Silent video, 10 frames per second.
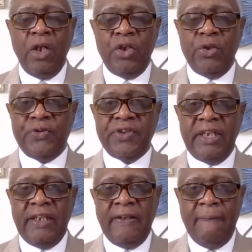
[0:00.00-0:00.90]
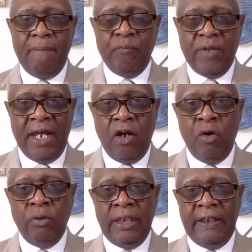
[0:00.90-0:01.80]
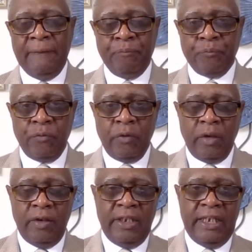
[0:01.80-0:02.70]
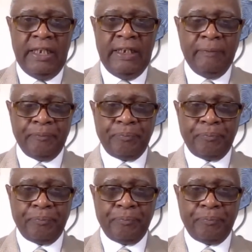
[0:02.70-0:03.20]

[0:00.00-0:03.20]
you see not only the